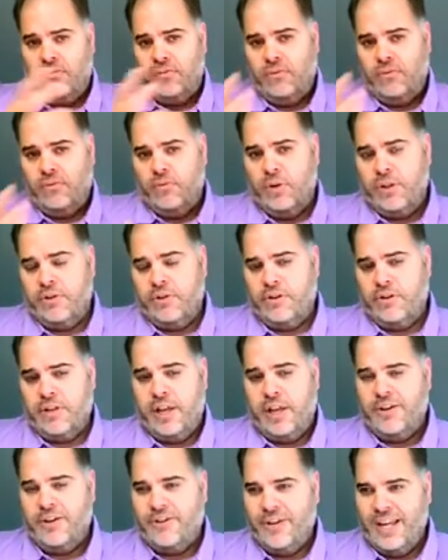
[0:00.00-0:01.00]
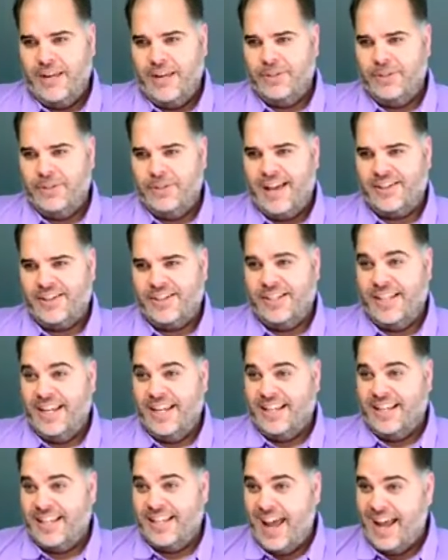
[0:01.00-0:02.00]
whether or not you're able to actually
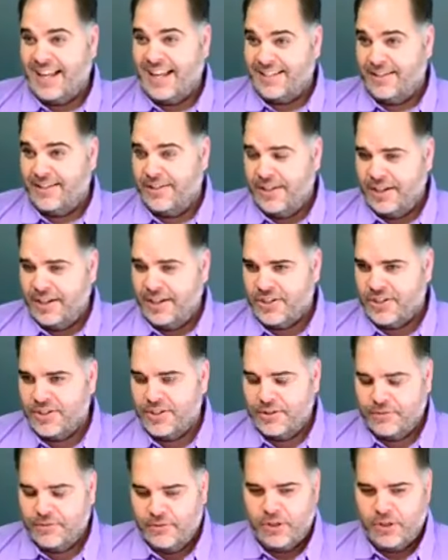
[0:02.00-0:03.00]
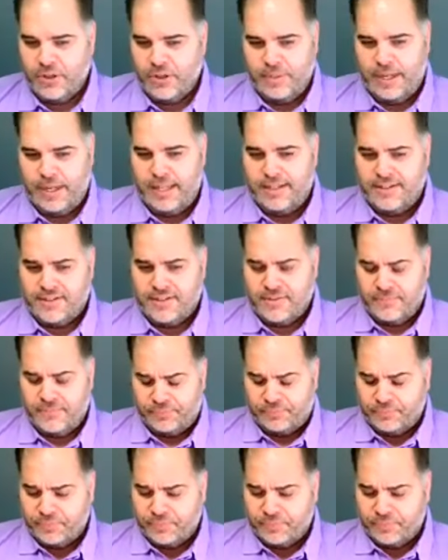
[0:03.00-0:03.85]
take tax deductions for your pets,